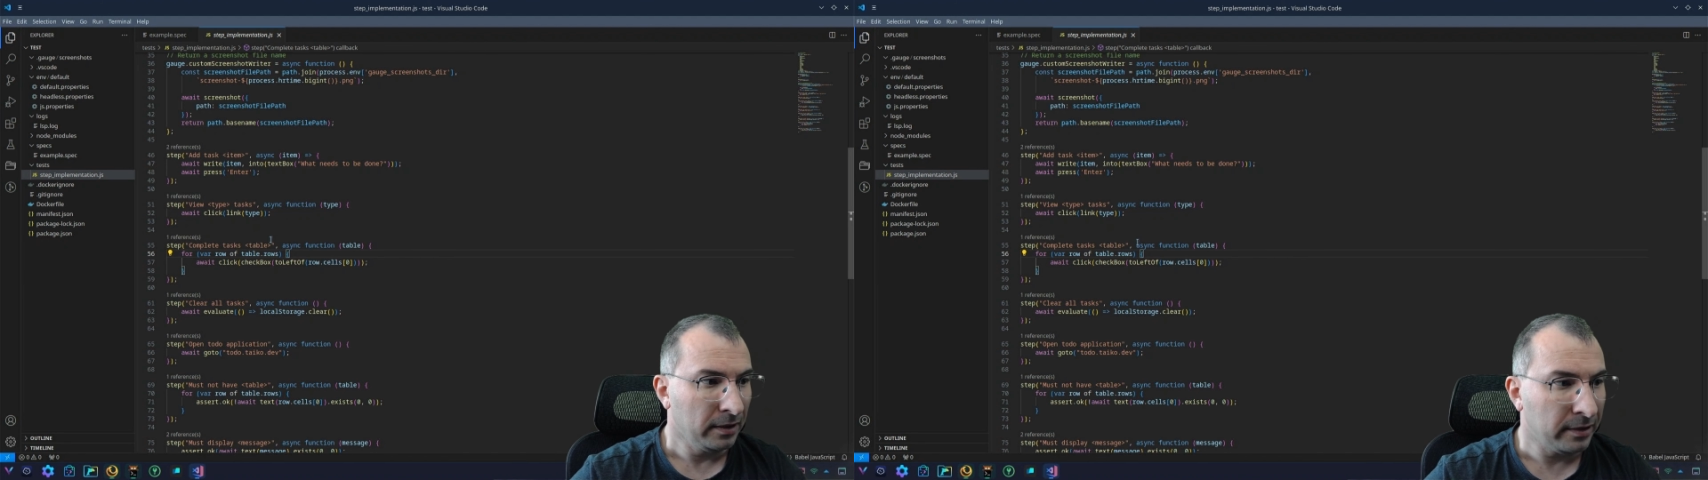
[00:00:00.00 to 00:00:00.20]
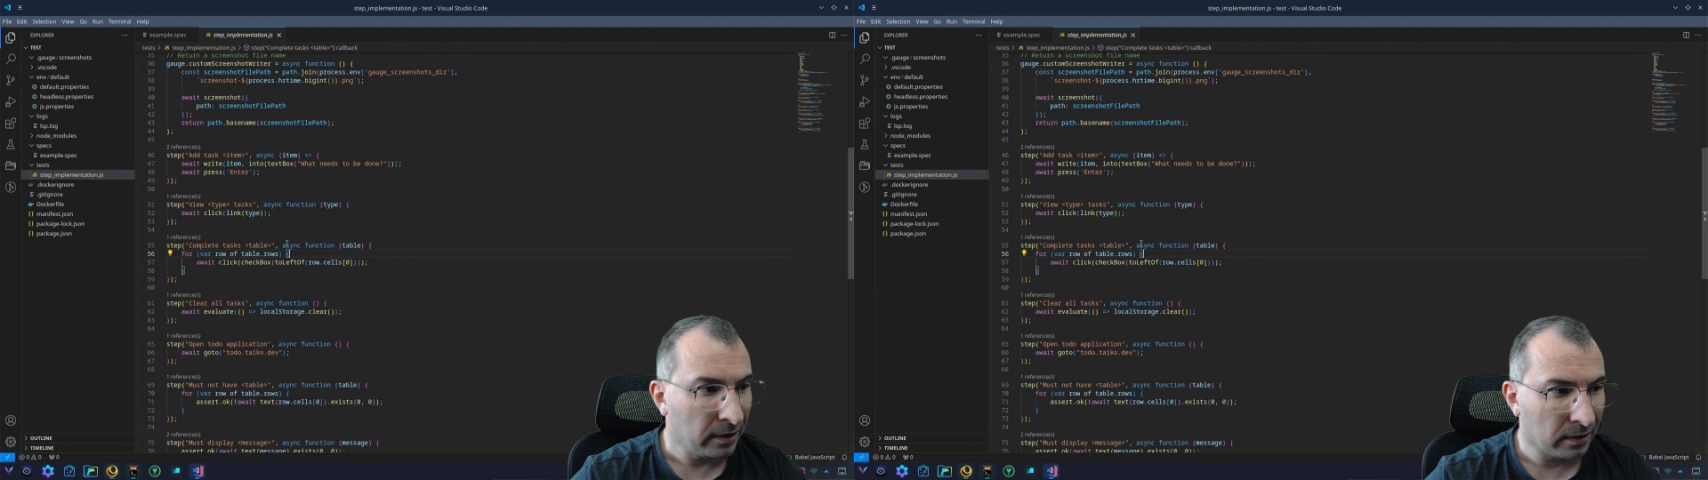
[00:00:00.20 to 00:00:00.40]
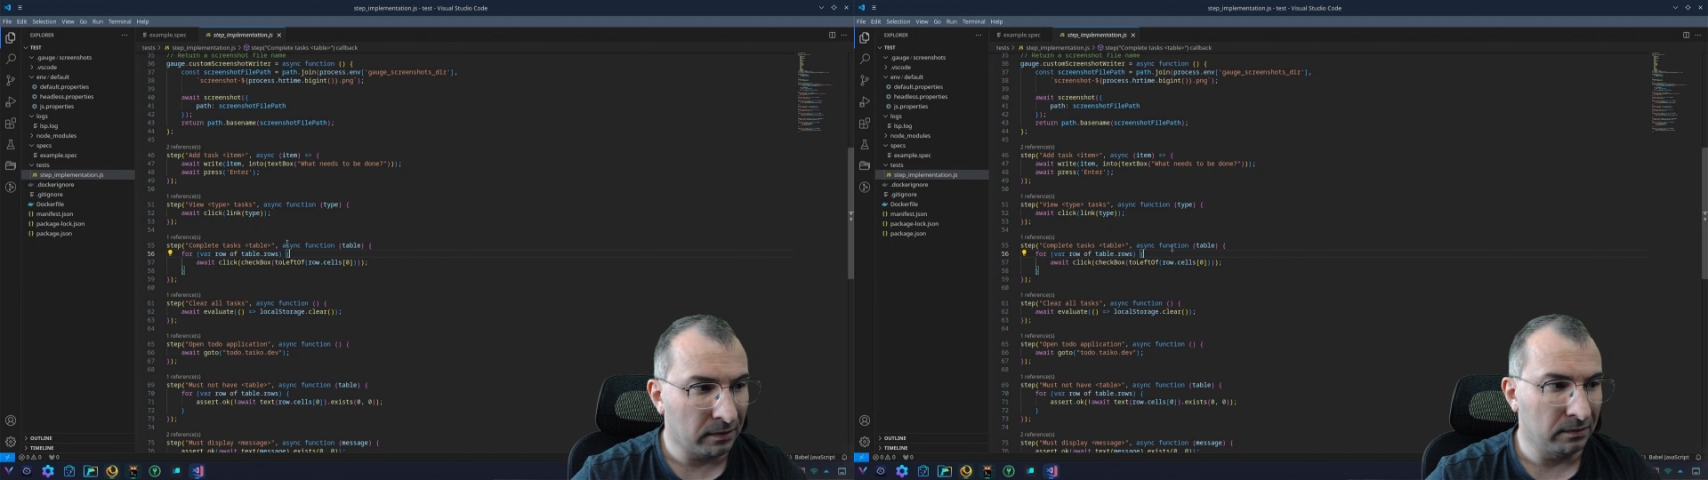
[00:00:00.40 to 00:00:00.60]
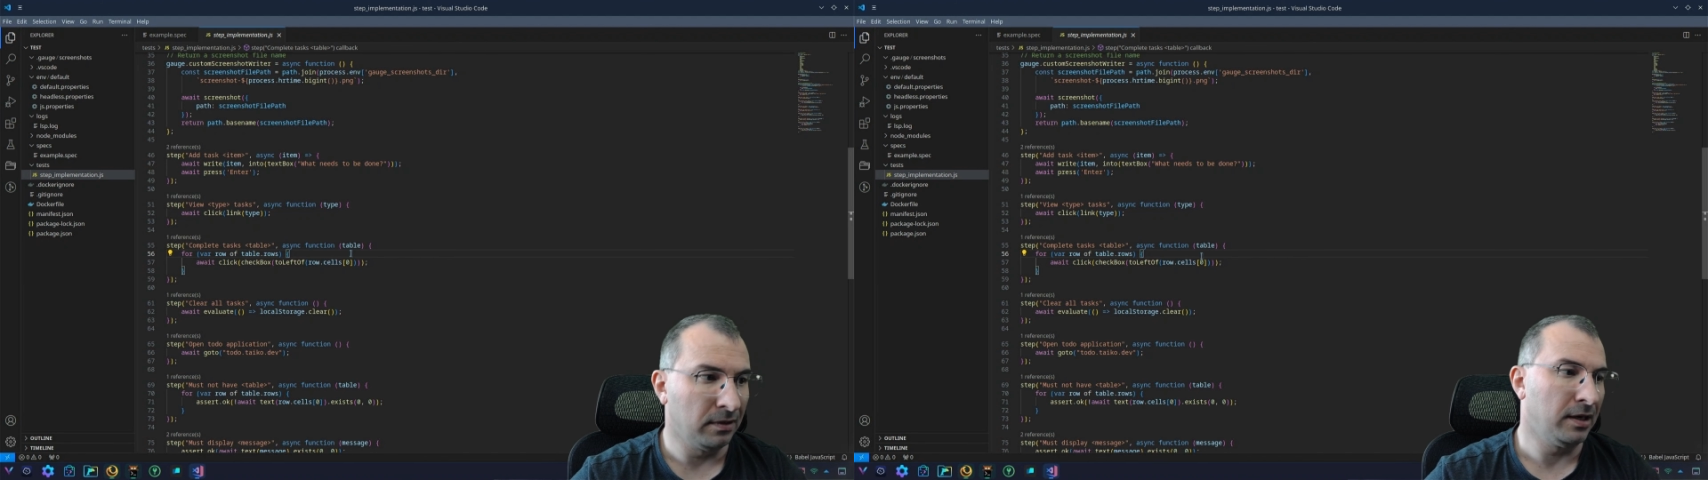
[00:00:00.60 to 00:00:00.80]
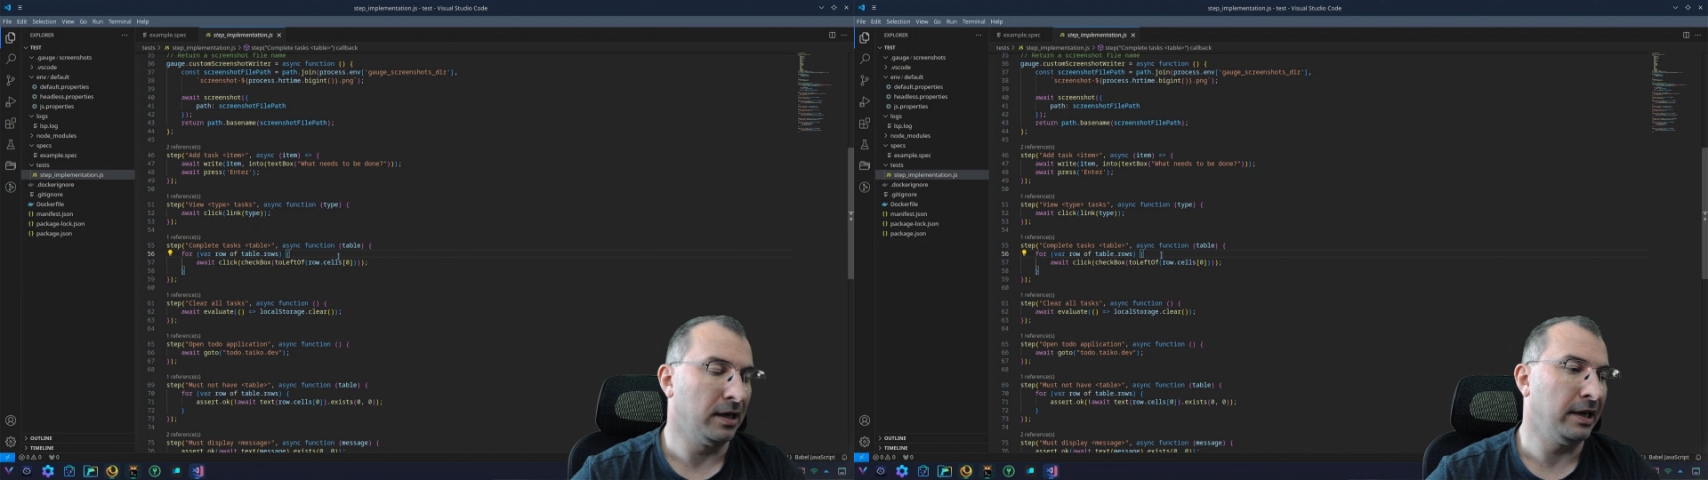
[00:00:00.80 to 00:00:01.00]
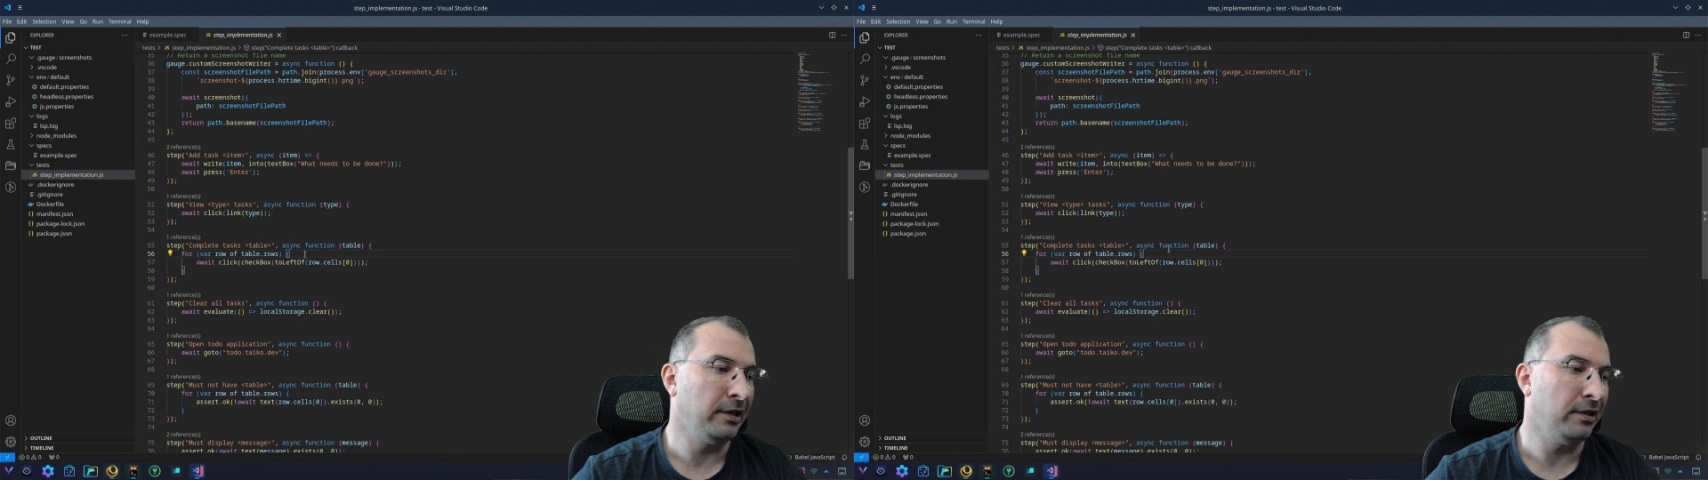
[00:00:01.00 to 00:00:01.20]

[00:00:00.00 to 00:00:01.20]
So I